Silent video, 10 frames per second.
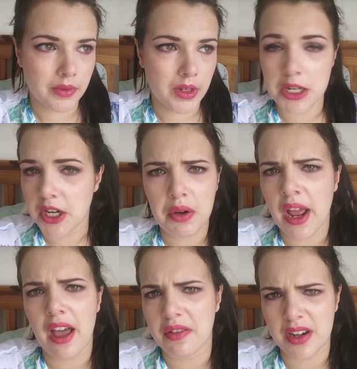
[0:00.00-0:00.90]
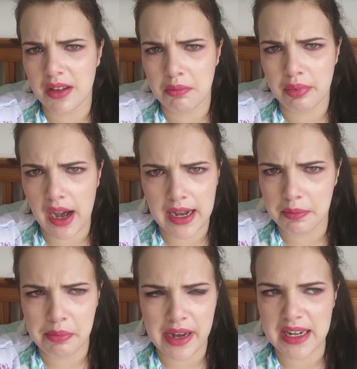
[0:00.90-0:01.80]
I don't have any brain
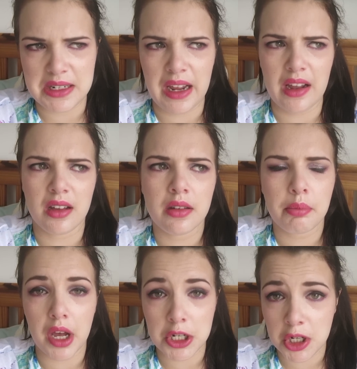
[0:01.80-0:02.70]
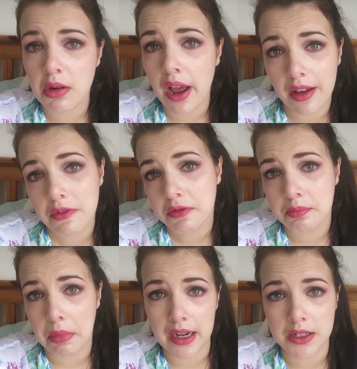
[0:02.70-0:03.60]
bleeding, but I do have
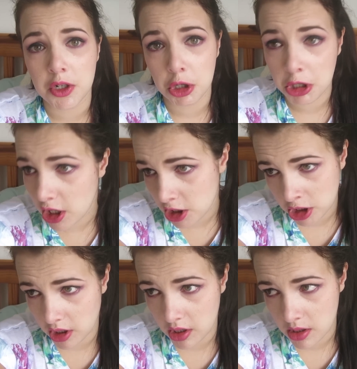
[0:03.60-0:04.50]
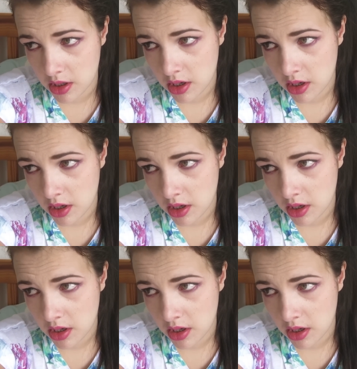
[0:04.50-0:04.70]
bad concussion.